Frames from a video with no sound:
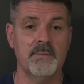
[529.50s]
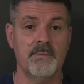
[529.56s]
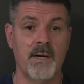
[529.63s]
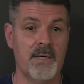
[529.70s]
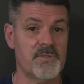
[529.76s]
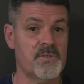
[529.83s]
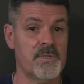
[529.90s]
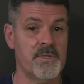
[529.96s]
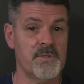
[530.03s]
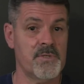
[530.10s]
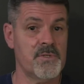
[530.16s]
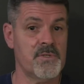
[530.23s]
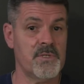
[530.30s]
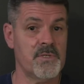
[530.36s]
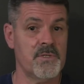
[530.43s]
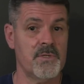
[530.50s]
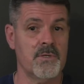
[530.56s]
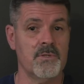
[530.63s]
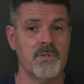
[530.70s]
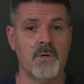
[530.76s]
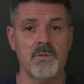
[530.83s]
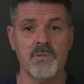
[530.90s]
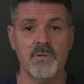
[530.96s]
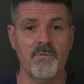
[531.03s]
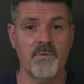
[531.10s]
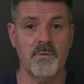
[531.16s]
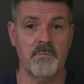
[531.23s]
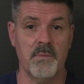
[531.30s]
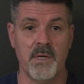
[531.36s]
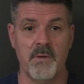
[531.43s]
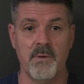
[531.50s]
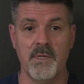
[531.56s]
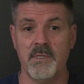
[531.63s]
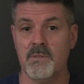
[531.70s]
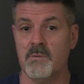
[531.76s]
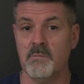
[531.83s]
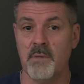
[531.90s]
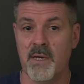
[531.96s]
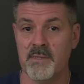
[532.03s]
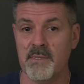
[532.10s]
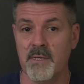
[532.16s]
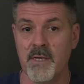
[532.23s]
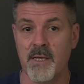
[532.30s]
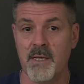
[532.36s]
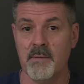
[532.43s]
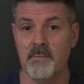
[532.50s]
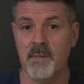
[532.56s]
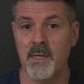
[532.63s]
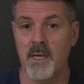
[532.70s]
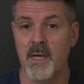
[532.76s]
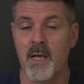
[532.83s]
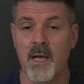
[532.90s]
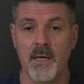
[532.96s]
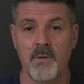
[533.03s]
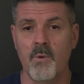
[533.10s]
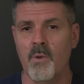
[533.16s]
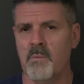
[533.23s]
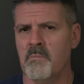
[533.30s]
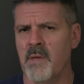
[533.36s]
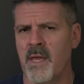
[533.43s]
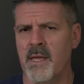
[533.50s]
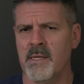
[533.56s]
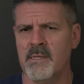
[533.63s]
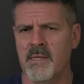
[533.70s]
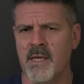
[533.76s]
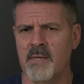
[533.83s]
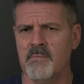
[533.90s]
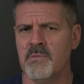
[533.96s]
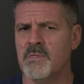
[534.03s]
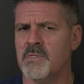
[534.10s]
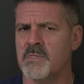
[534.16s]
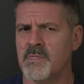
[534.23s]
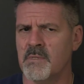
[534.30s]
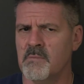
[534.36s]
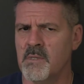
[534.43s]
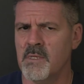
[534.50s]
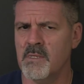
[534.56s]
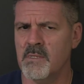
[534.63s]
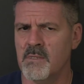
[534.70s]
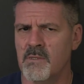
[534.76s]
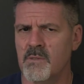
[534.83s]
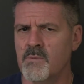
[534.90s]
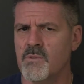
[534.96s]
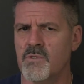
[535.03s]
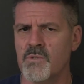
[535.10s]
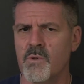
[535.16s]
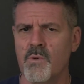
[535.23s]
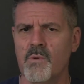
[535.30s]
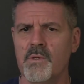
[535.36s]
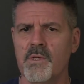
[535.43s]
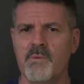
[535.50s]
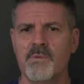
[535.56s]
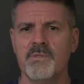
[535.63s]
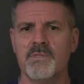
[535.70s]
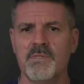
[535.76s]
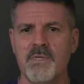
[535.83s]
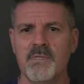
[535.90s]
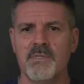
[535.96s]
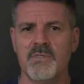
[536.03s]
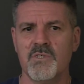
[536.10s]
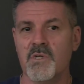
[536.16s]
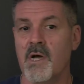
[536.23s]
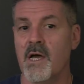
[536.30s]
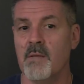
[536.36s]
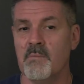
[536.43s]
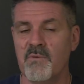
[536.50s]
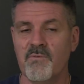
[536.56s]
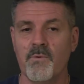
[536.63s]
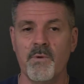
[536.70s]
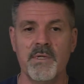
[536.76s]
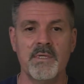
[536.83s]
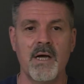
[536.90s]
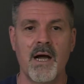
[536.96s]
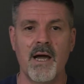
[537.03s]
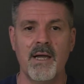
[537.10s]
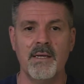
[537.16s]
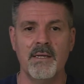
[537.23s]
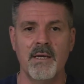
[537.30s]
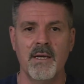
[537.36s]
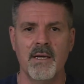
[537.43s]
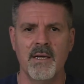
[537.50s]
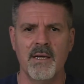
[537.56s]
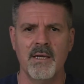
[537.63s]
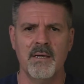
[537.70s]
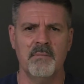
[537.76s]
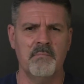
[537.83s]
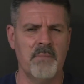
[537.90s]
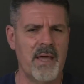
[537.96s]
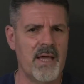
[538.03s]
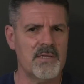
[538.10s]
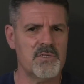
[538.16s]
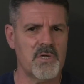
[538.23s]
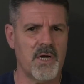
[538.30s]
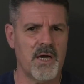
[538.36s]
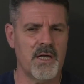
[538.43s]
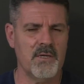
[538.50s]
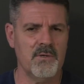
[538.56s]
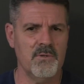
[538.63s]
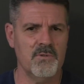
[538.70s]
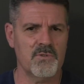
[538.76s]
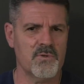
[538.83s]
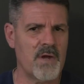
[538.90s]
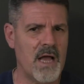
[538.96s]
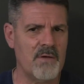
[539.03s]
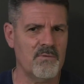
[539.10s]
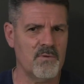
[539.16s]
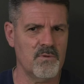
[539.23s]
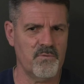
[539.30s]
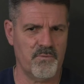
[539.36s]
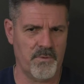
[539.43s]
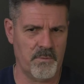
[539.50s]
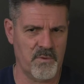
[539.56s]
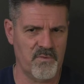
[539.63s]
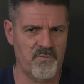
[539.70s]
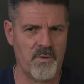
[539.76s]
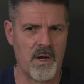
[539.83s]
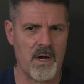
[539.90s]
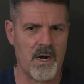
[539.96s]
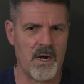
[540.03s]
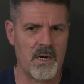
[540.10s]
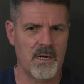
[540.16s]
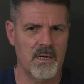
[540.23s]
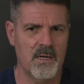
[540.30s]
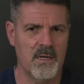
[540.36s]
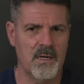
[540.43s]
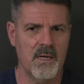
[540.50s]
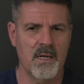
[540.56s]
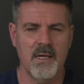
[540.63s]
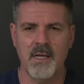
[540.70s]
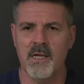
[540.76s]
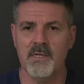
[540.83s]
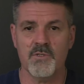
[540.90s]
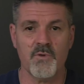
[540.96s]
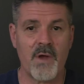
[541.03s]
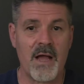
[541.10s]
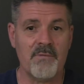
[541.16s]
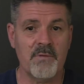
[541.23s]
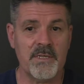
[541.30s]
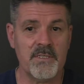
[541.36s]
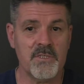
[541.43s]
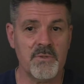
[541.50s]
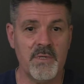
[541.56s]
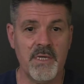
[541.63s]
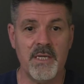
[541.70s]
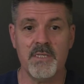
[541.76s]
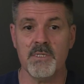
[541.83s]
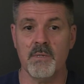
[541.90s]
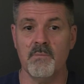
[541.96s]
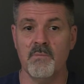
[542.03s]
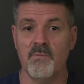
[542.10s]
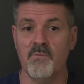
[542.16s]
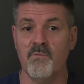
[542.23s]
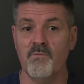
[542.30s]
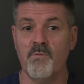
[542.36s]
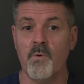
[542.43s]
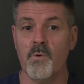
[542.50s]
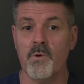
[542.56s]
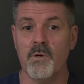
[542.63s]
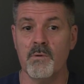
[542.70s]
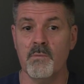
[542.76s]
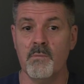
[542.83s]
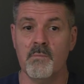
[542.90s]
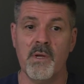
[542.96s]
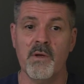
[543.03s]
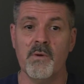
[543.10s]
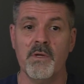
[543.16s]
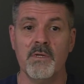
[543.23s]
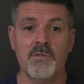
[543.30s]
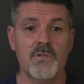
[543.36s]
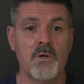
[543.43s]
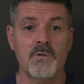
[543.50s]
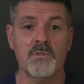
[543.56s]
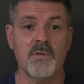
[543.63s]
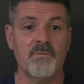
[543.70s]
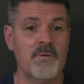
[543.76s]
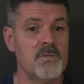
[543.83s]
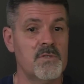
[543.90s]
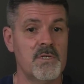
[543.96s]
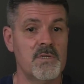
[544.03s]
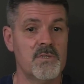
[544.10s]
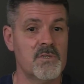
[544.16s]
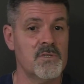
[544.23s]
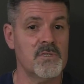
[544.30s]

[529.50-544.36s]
a census that took Joseph and Mary to Bethlehem, an old man named Simeon who was told he would see the child before he died, magi who traveled from afar, traveling to Egypt for Mary and Joseph and Jesus'